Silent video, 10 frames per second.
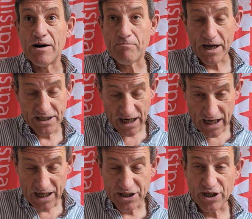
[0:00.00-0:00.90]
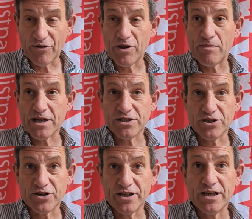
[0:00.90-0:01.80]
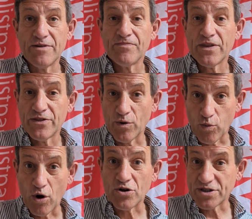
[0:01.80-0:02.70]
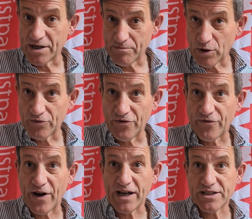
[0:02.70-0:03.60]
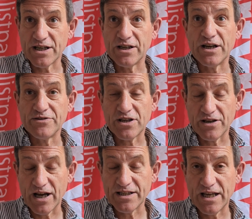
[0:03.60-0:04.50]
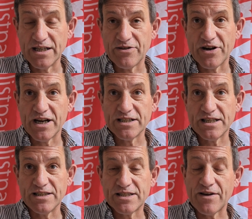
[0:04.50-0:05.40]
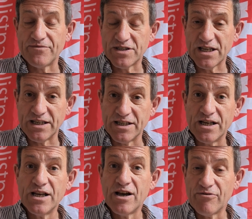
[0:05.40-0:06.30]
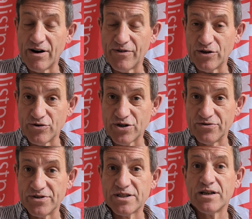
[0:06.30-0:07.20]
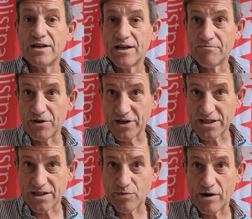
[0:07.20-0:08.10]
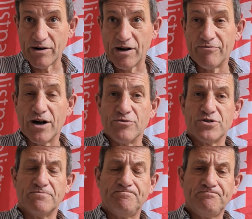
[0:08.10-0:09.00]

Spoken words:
based largely on the peasantry that was an important factor in the 1917 revolutions. But this is where it arose.